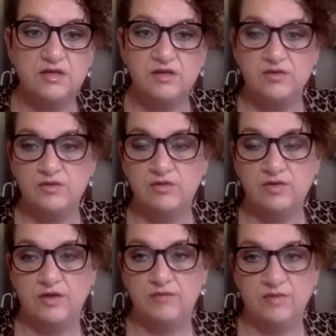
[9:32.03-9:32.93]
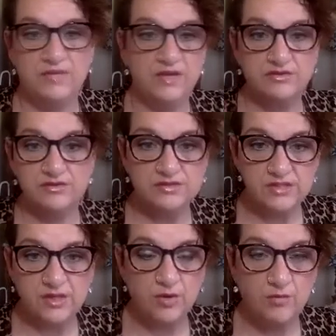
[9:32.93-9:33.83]
who maybe other
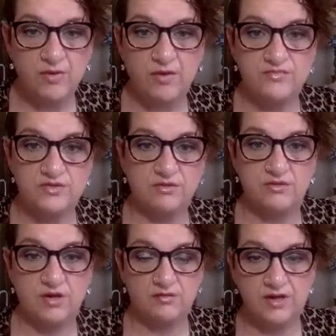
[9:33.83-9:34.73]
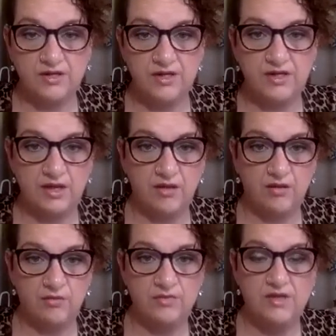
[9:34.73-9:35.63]
stay-at-home moms who are already at
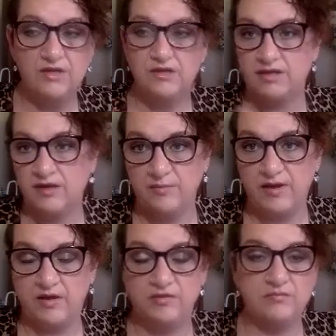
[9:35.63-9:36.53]
home could help out.